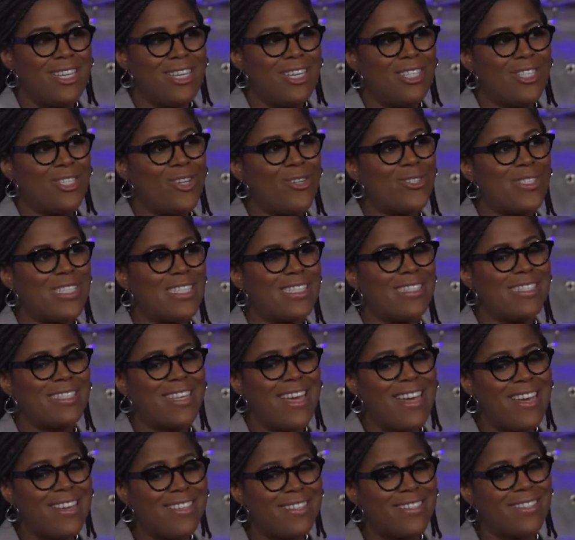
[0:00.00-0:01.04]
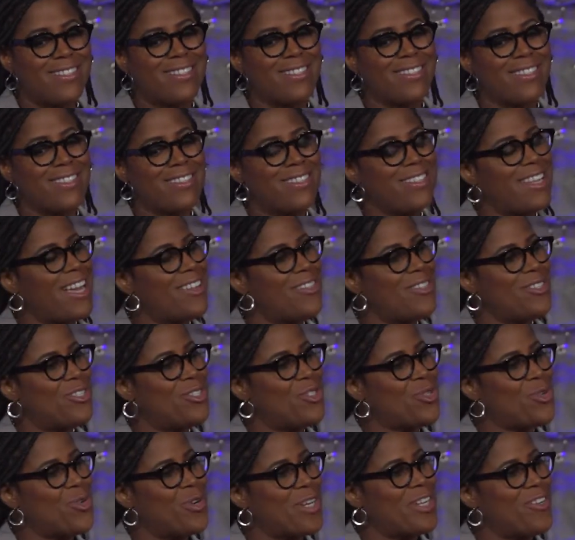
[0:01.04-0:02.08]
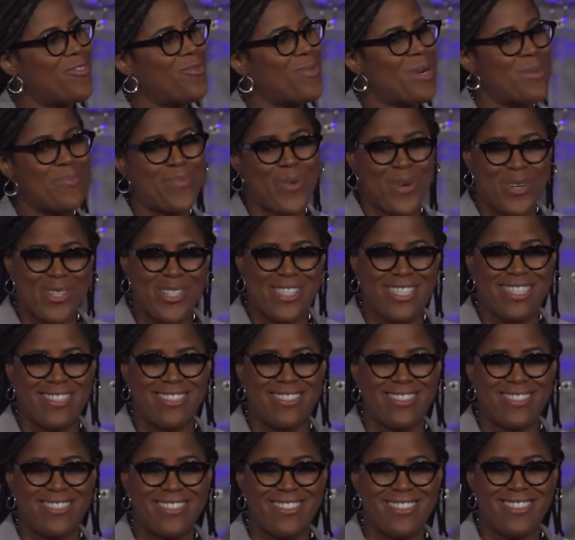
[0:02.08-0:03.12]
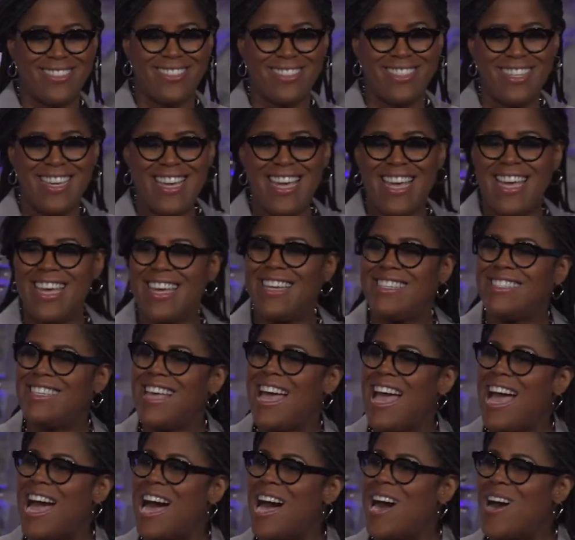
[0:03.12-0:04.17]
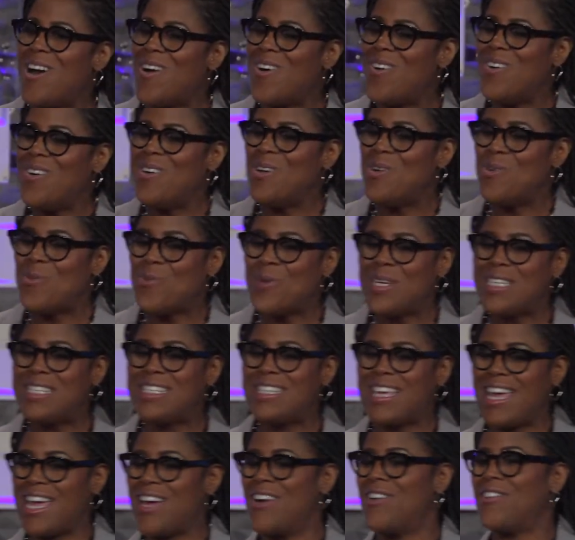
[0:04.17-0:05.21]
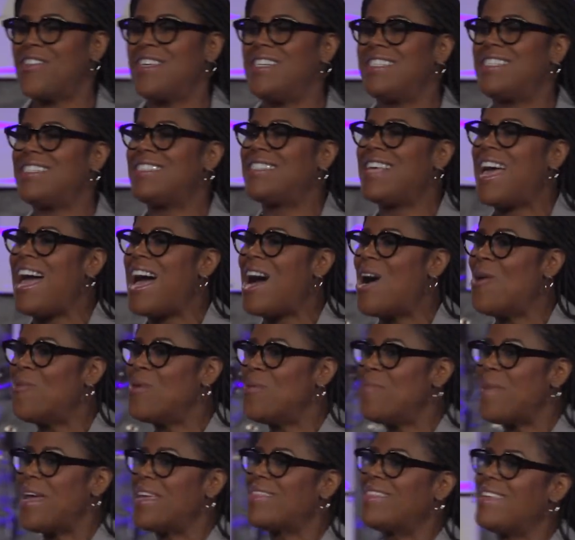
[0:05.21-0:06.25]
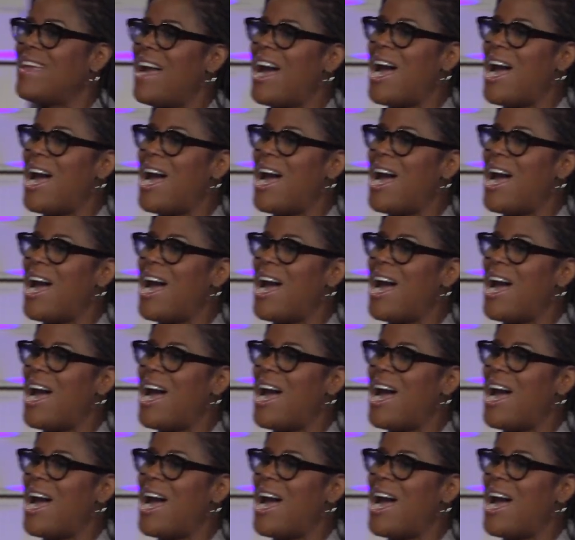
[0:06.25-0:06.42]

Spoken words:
So success is not the story of one person. It's how we scale this. It's how we make the